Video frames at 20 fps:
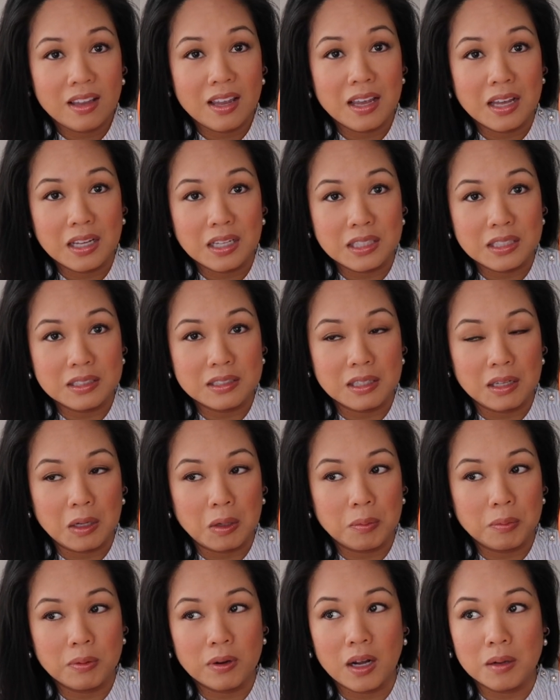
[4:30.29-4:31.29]
and
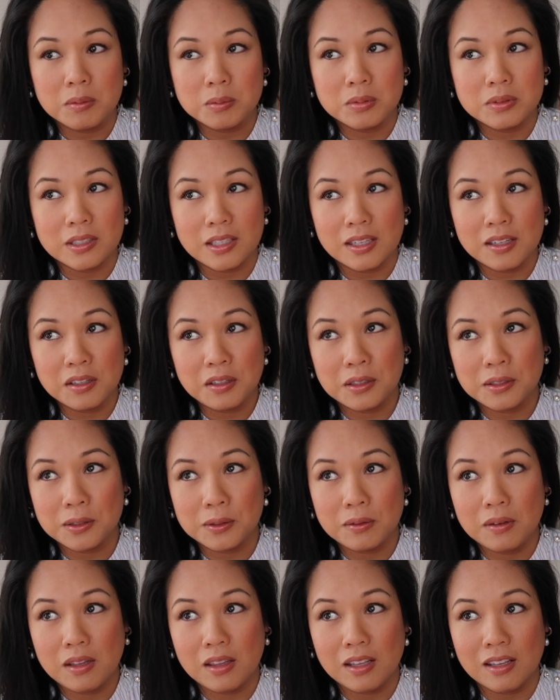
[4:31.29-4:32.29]
I'll probably
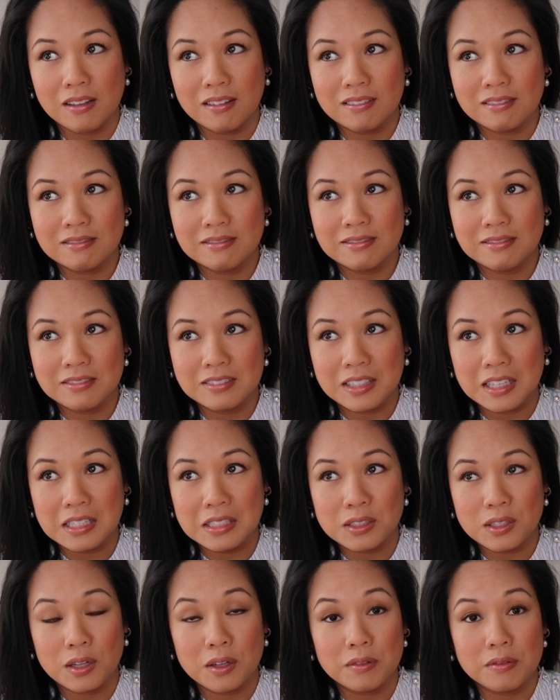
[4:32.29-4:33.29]
include the
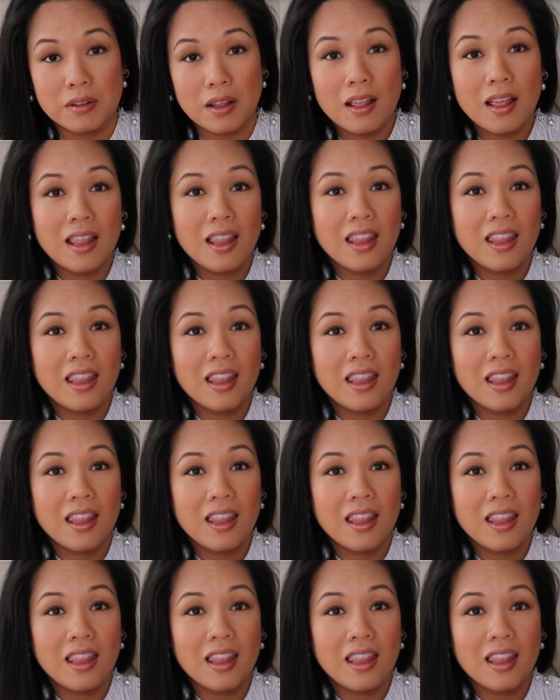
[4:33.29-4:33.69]
links of